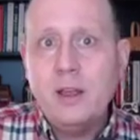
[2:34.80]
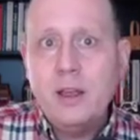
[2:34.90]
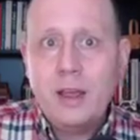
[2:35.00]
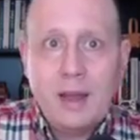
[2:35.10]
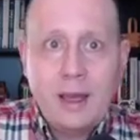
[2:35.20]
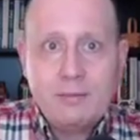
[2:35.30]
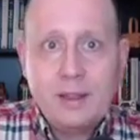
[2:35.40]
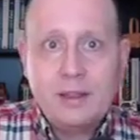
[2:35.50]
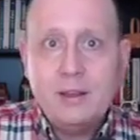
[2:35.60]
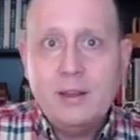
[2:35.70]
And I have
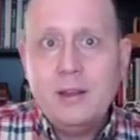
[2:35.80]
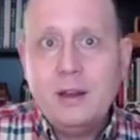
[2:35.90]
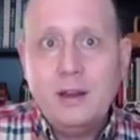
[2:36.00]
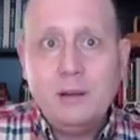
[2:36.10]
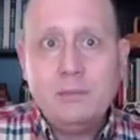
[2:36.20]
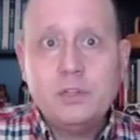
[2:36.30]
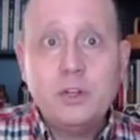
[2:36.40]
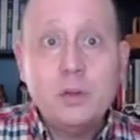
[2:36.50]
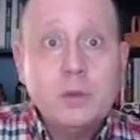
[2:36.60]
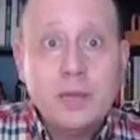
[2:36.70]
a
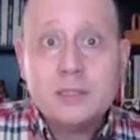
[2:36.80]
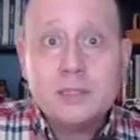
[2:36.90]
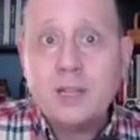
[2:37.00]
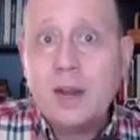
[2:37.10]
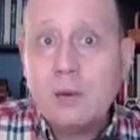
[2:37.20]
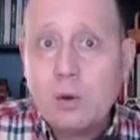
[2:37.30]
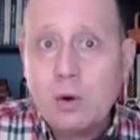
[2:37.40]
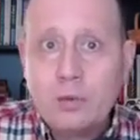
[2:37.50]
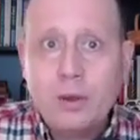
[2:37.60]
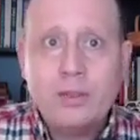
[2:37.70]
to-do list that I
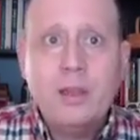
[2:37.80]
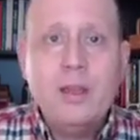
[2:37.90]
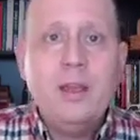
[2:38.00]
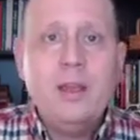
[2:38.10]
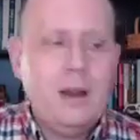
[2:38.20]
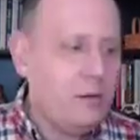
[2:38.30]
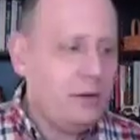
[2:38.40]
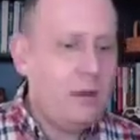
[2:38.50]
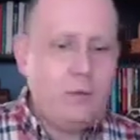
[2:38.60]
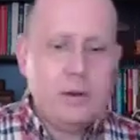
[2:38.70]
work with, and I don't
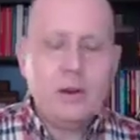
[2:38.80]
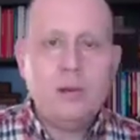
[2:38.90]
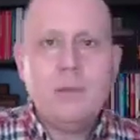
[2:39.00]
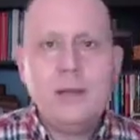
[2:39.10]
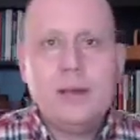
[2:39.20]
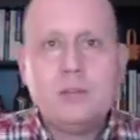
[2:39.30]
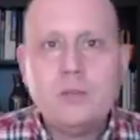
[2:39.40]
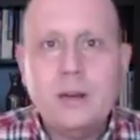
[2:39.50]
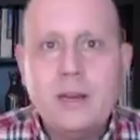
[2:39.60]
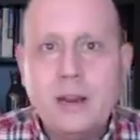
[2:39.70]
have one here on my desk
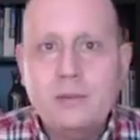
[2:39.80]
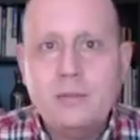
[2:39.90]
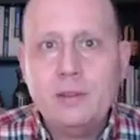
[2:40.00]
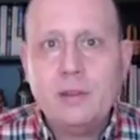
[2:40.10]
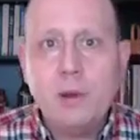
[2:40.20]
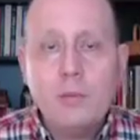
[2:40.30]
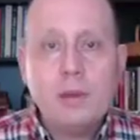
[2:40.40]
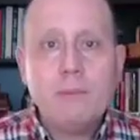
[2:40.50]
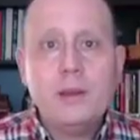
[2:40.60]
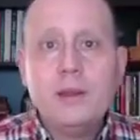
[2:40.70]
right at the
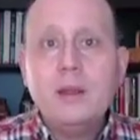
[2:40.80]
moment, but